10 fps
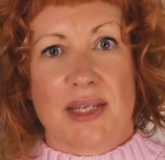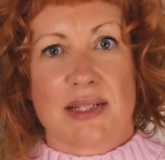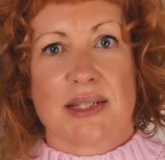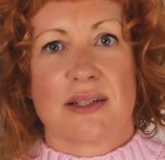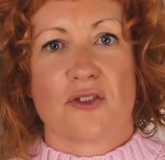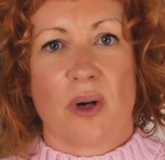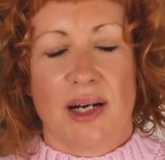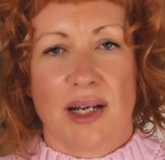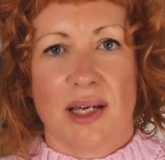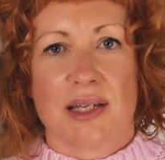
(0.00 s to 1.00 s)
this
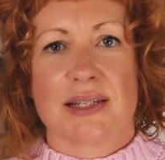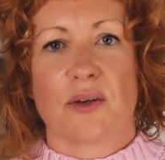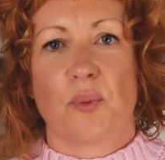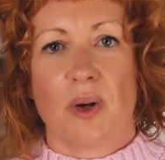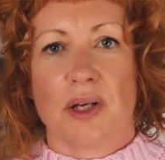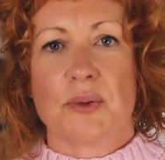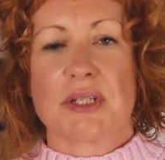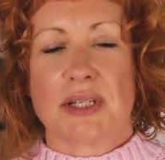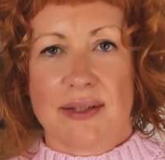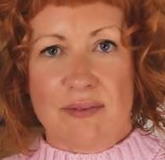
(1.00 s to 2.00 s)
training is I want you
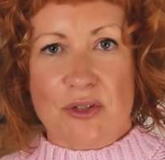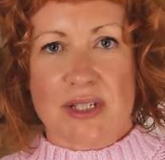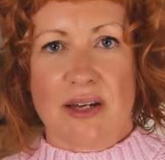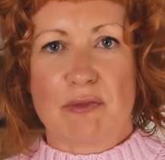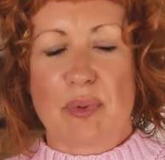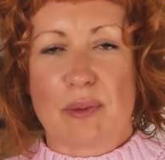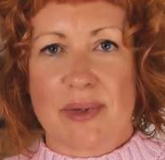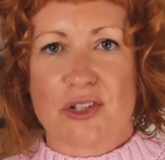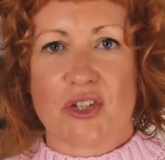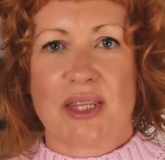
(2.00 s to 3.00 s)
to give yourself
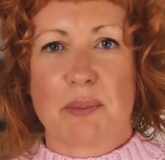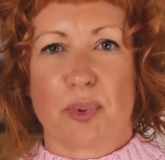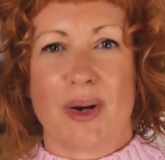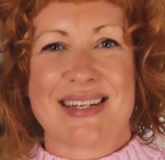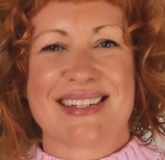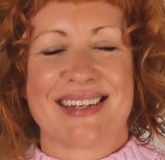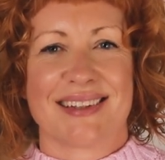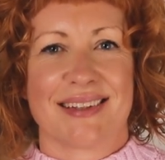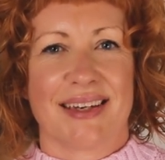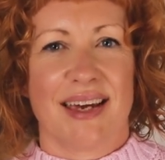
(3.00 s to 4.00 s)
permission that
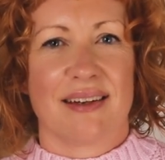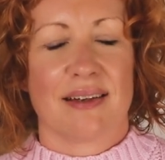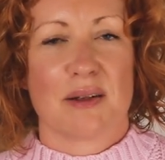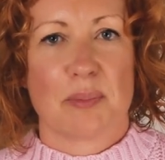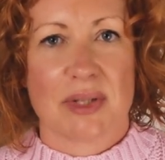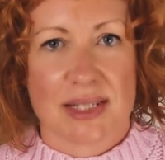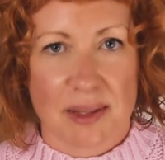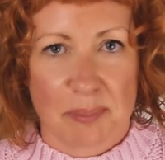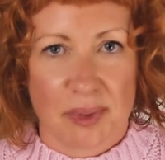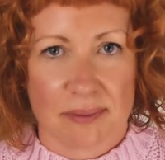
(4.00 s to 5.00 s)
pricing can be
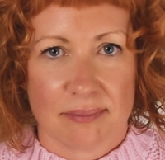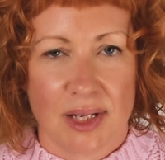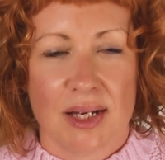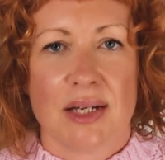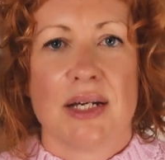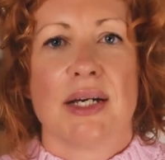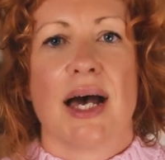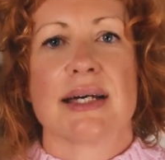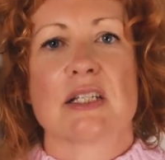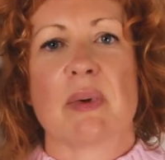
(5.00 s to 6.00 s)
simple.
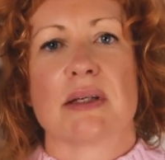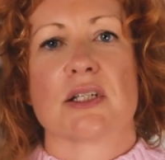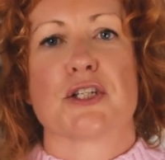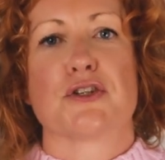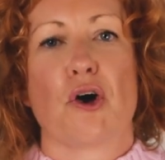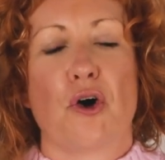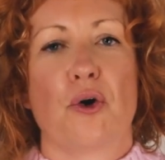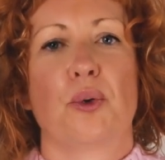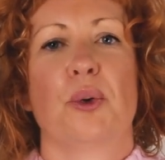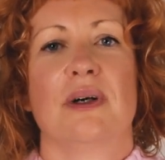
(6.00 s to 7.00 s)
I spent
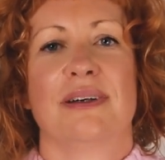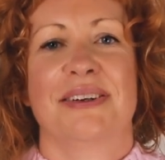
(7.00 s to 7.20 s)
so